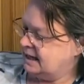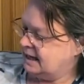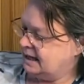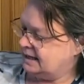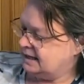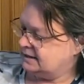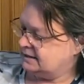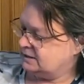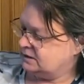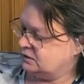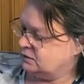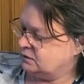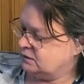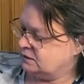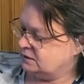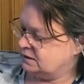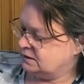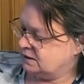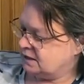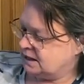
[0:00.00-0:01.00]
and school
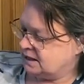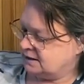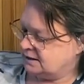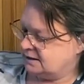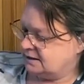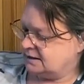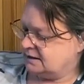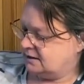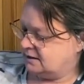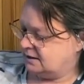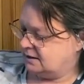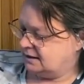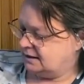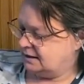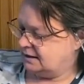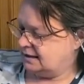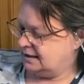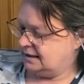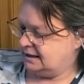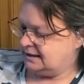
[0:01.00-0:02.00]
starts
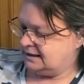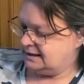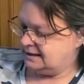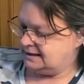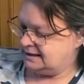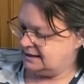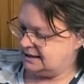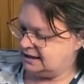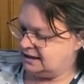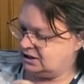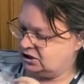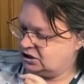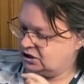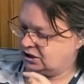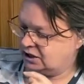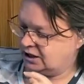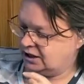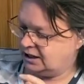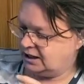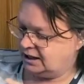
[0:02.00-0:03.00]
on and the
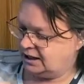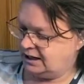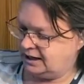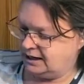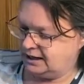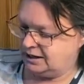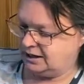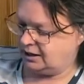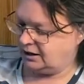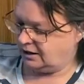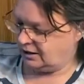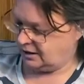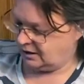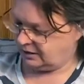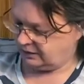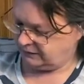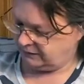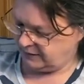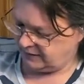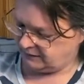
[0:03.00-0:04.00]
teacher and all
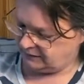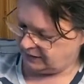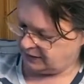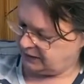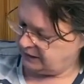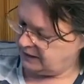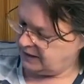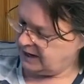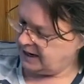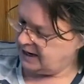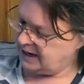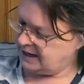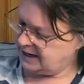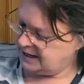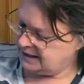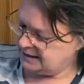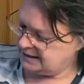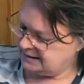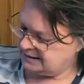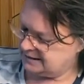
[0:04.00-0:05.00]
the favorite
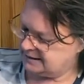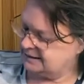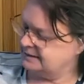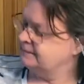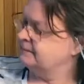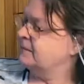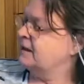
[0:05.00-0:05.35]
things.